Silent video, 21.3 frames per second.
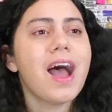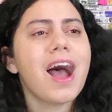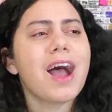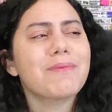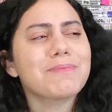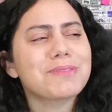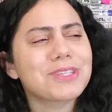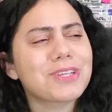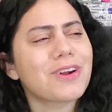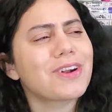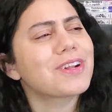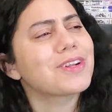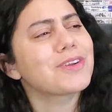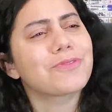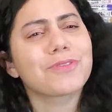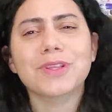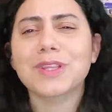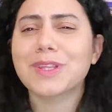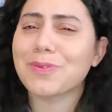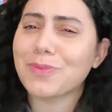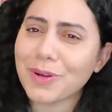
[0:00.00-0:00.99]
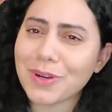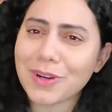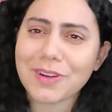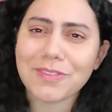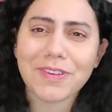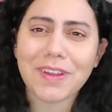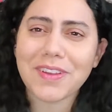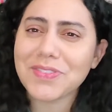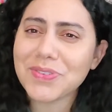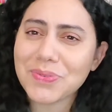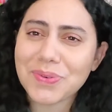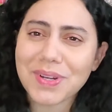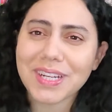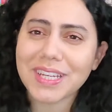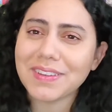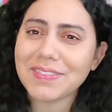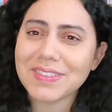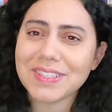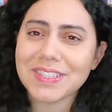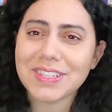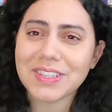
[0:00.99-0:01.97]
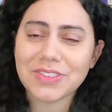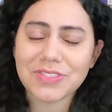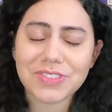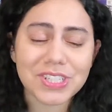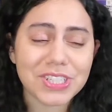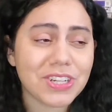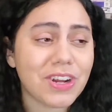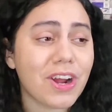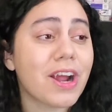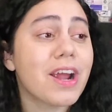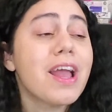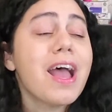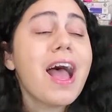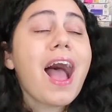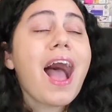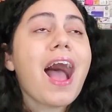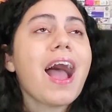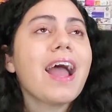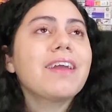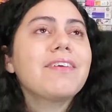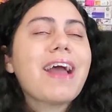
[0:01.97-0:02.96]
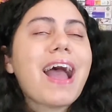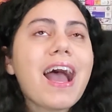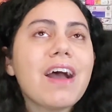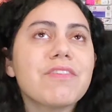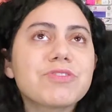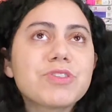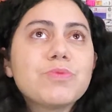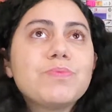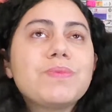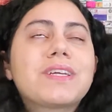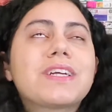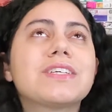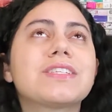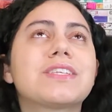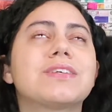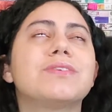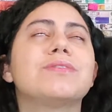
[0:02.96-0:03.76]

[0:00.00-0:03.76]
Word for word: I'm starting to really wonder if I even want to give this a three star. I have to because